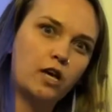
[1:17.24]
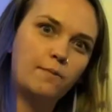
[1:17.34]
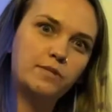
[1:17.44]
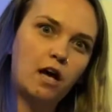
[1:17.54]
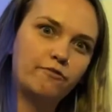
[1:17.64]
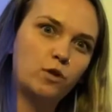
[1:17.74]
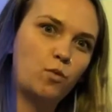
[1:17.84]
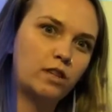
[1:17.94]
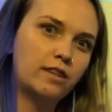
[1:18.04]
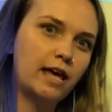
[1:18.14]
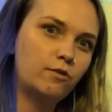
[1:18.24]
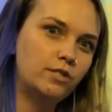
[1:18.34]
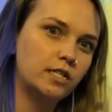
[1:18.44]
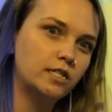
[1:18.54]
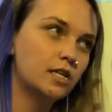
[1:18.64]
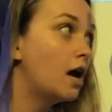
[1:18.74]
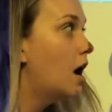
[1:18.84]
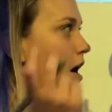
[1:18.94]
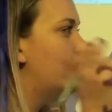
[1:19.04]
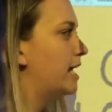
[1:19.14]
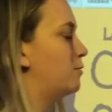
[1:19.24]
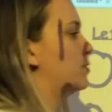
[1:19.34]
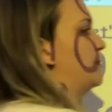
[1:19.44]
comes after 1,000. It would